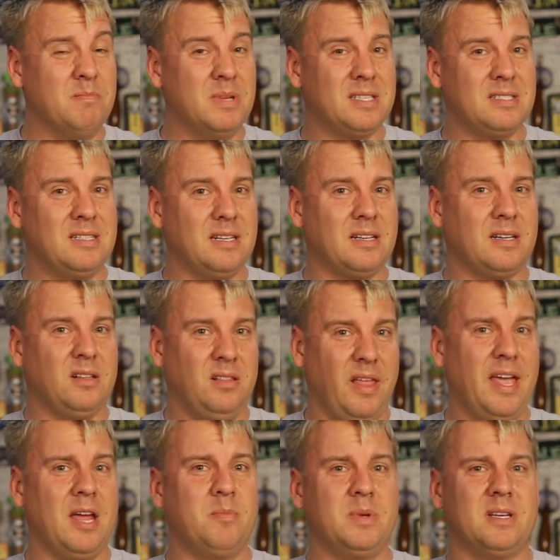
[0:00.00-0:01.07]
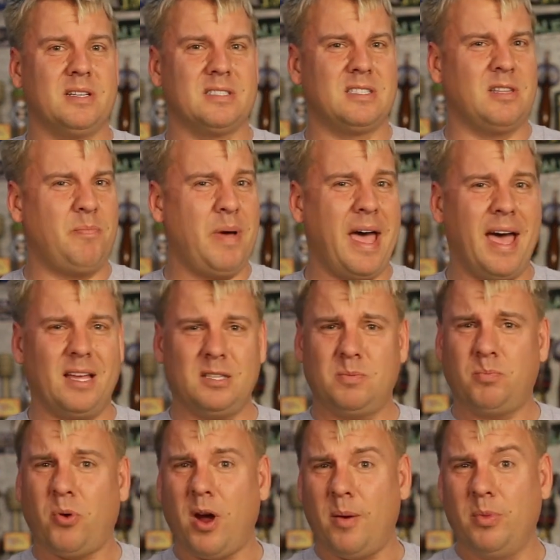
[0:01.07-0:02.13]
mystic land, because the
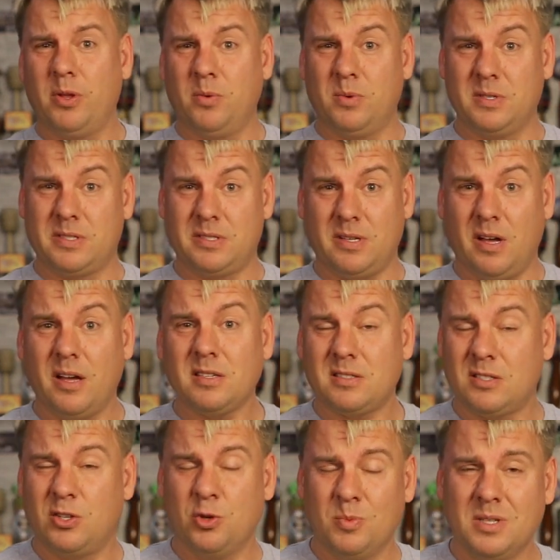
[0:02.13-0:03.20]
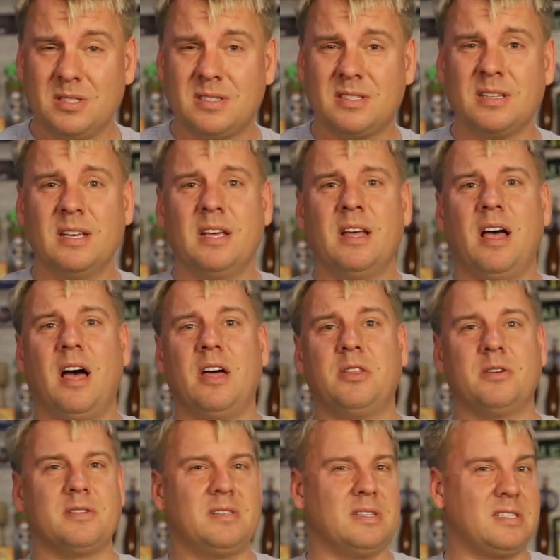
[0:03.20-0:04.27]
past probably was us humans.
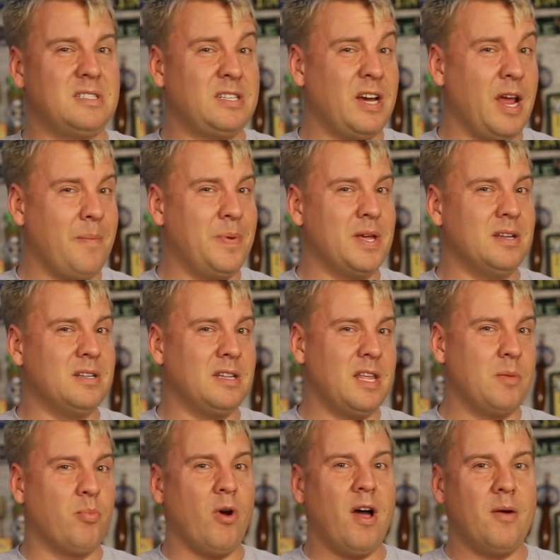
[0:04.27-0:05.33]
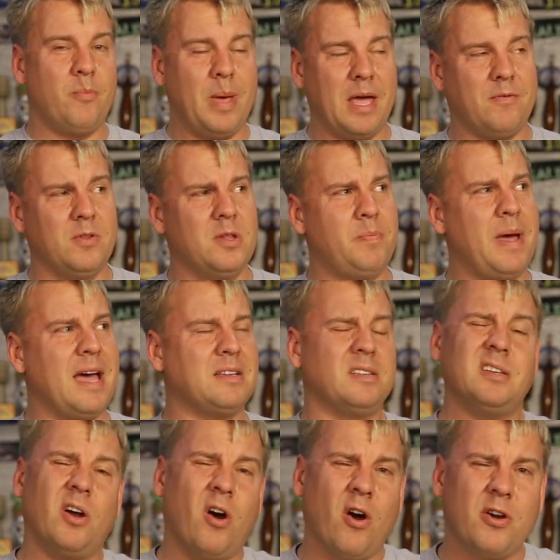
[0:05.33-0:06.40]
There's this champion that they brought back from the past.
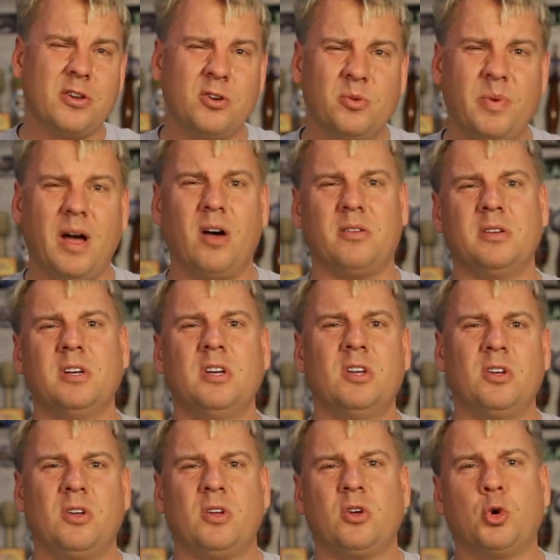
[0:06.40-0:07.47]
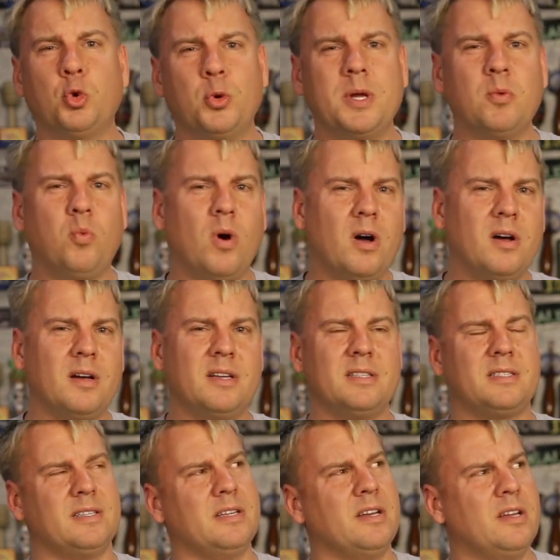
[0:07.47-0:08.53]
They argue about who he
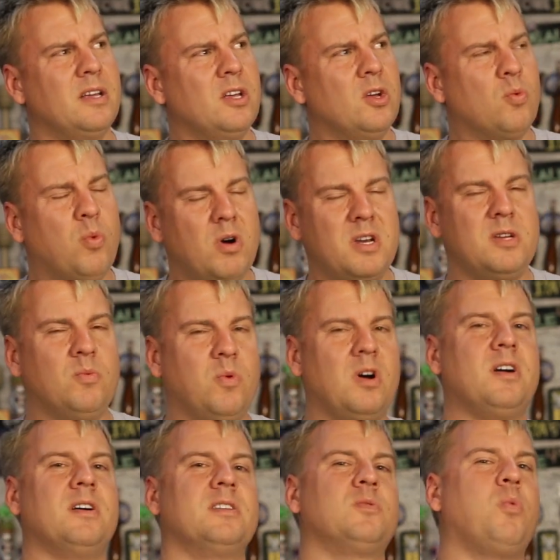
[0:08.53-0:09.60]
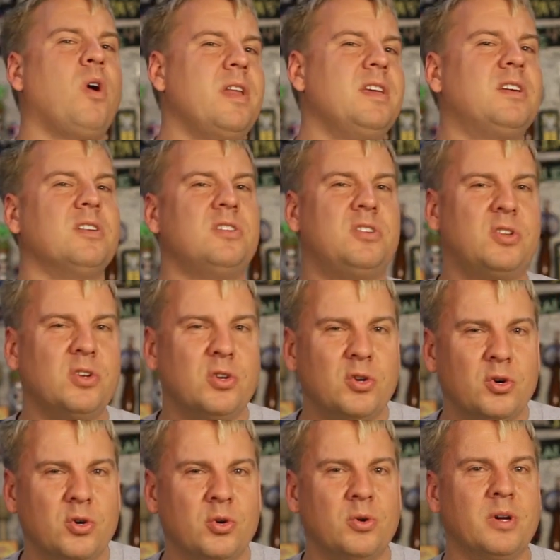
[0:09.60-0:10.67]
was and what he could
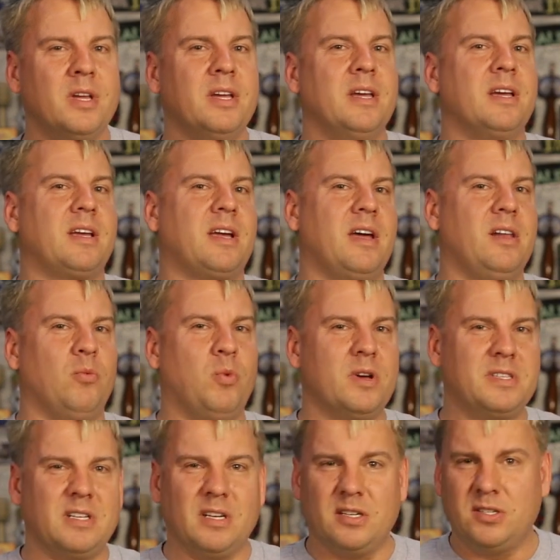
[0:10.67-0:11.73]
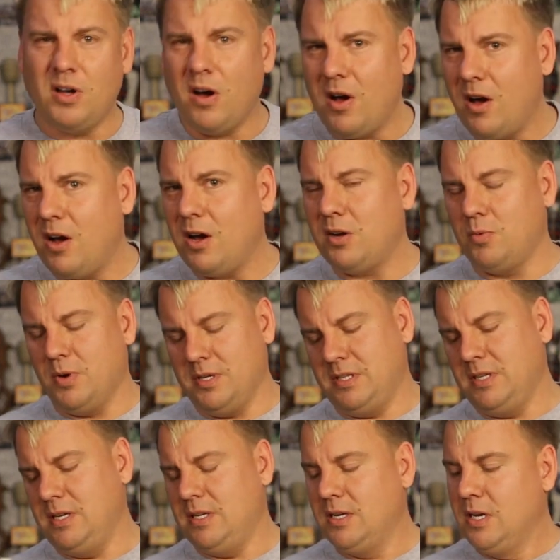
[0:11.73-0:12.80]
do. Kind of, was he a dog? Was
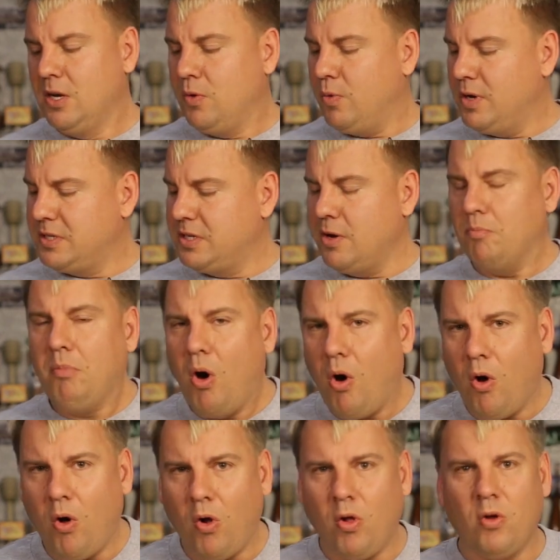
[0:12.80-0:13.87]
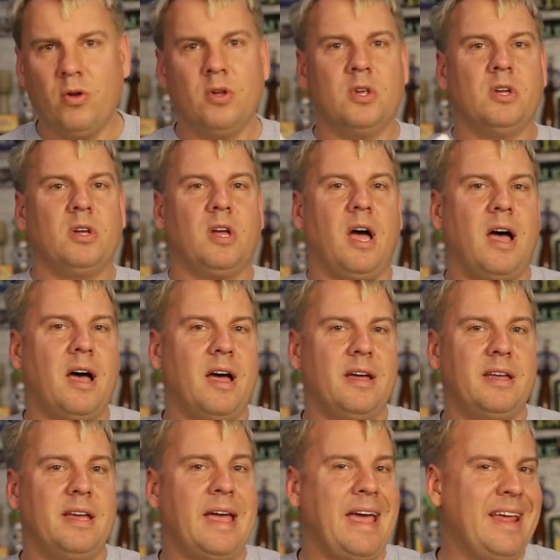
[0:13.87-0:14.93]
he a mole?
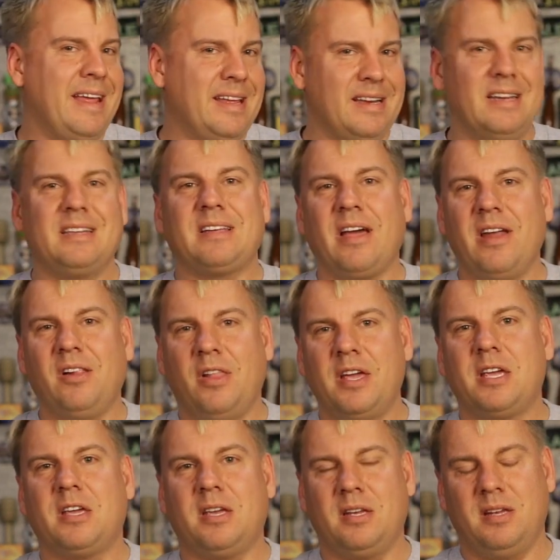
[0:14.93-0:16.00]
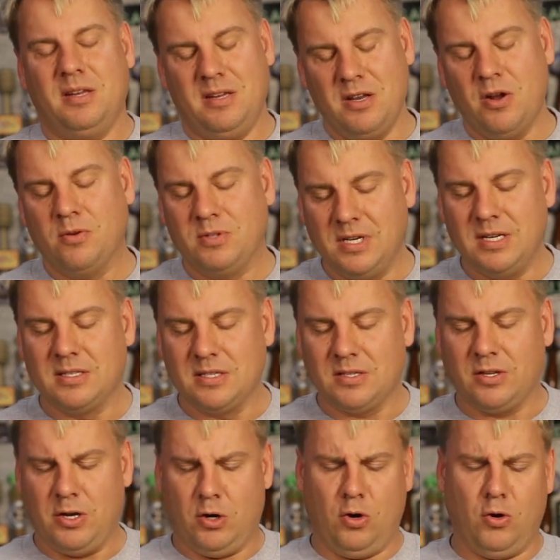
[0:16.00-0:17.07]
And it's kind of like, you know,
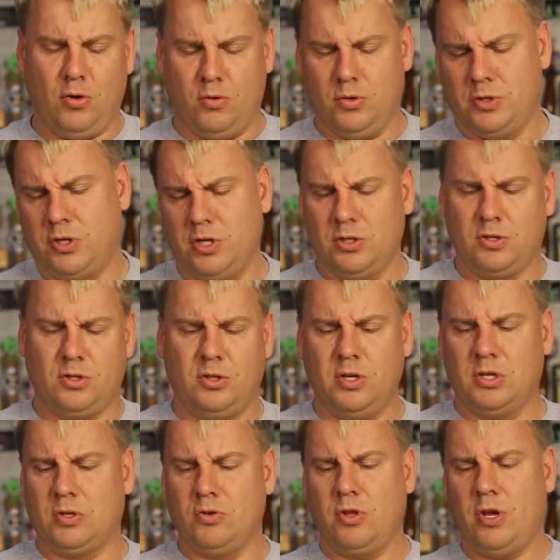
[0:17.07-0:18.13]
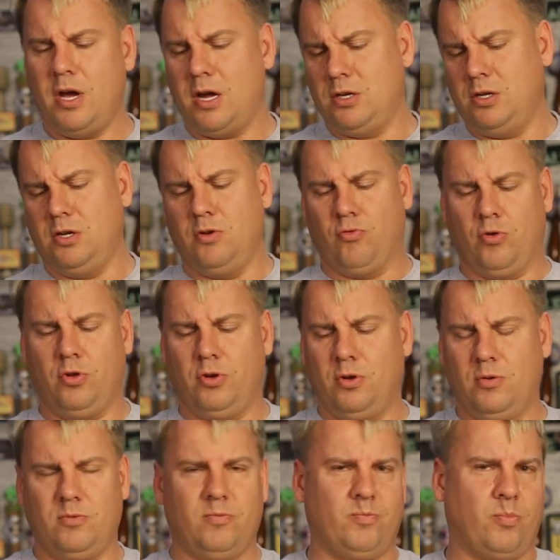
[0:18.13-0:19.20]
Jesus, like, oh, was Jesus this or that? Did he
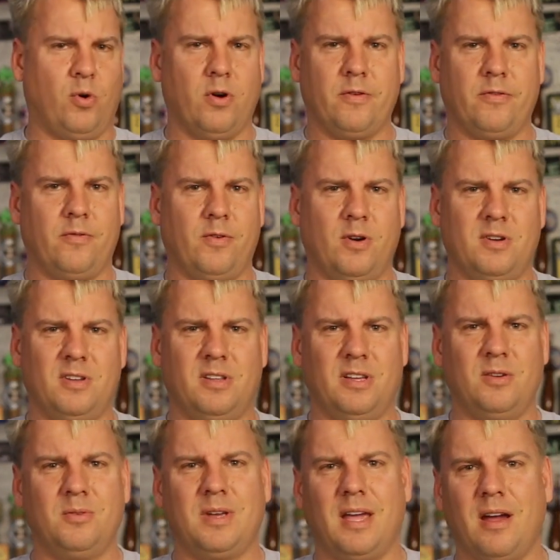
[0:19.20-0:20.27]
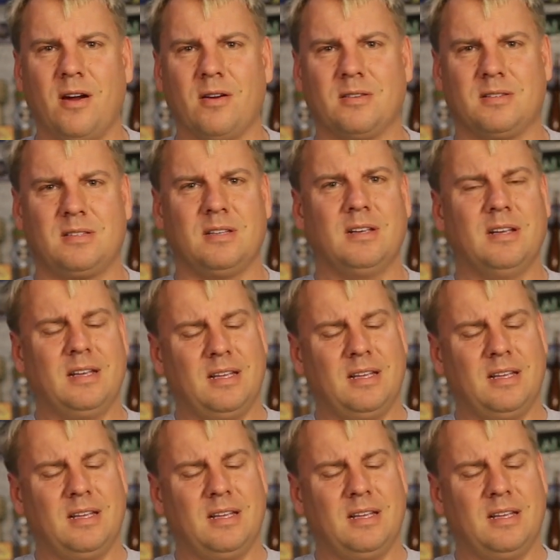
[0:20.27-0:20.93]
really born of a virgin? Like, who cares?